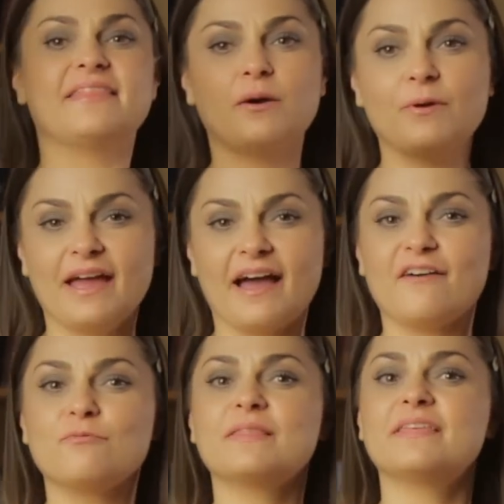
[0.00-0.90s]
that we
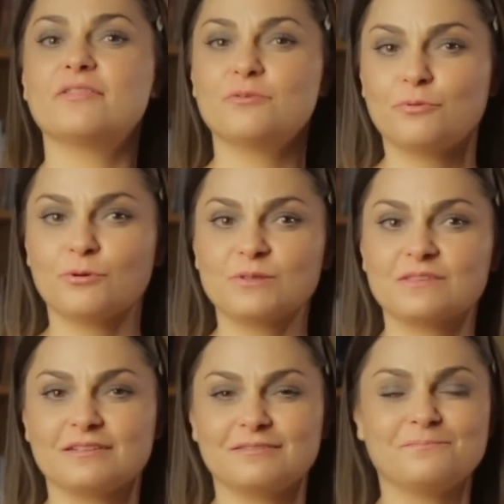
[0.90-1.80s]
have with the other
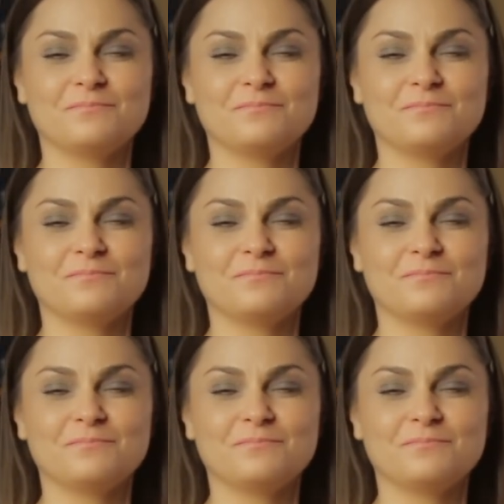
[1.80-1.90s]
person.